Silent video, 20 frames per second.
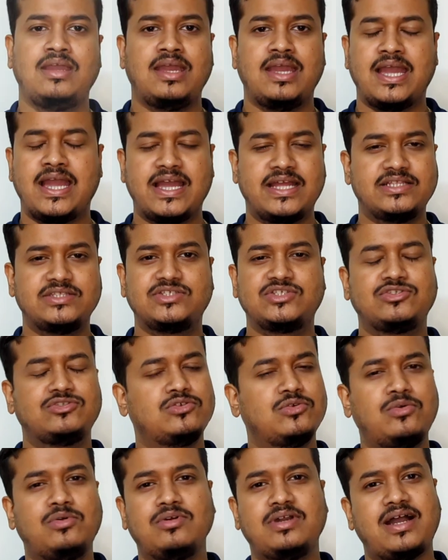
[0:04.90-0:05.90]
And
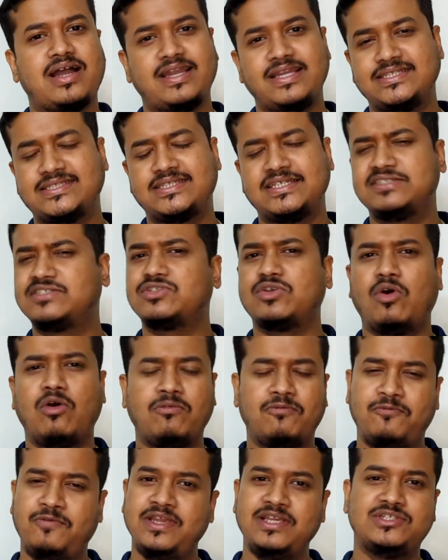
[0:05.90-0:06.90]
so guys, it's
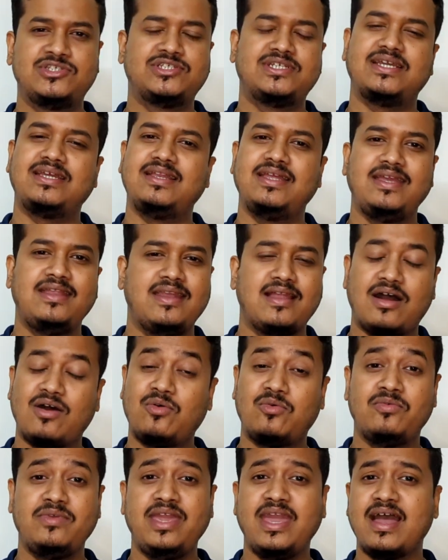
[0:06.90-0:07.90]
officially
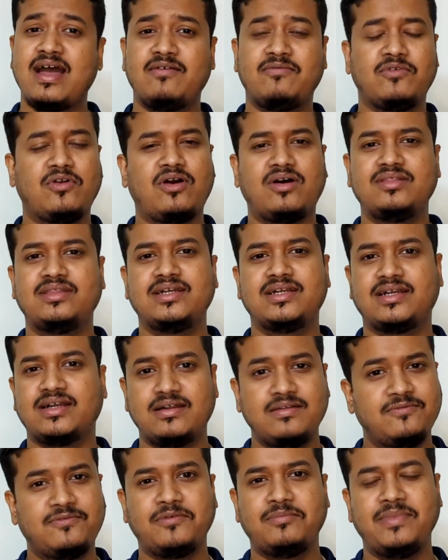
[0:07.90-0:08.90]
now we have got the
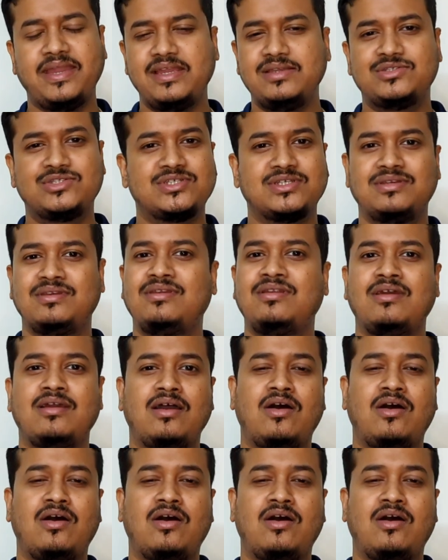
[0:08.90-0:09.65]
confirmation